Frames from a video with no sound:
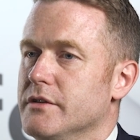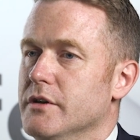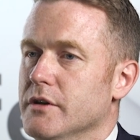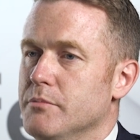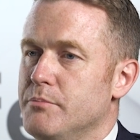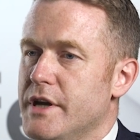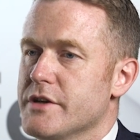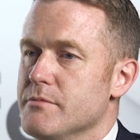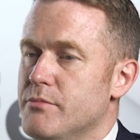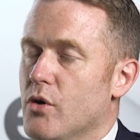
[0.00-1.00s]
The
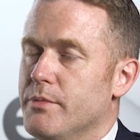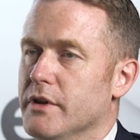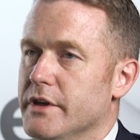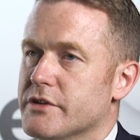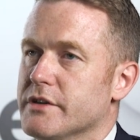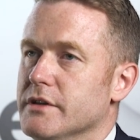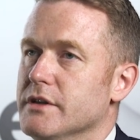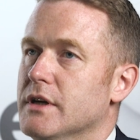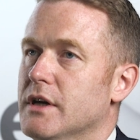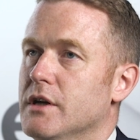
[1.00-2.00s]
patient population